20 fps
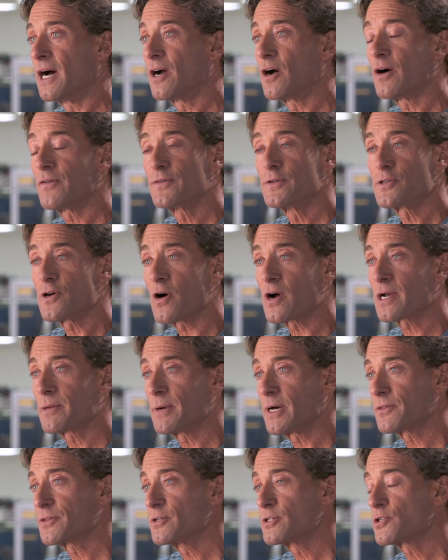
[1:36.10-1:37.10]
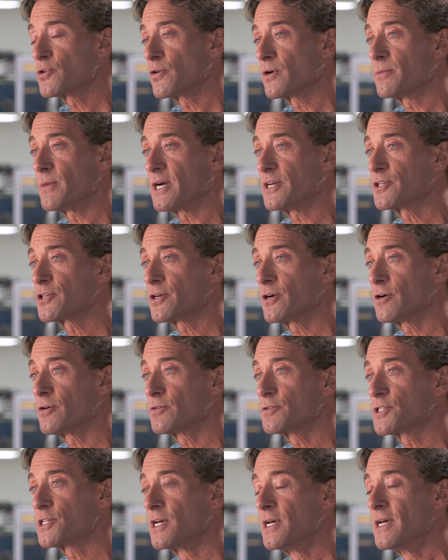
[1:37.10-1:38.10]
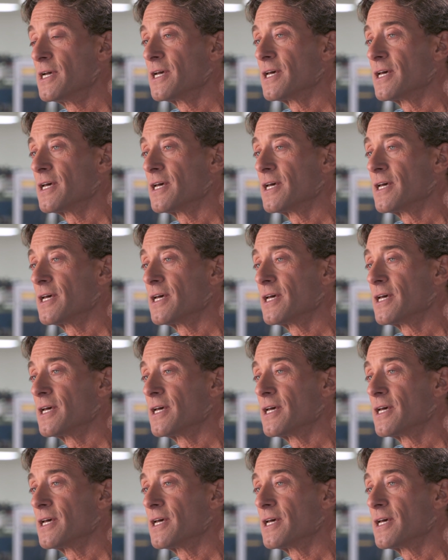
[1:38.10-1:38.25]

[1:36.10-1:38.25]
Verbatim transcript: I often talk about this during my shows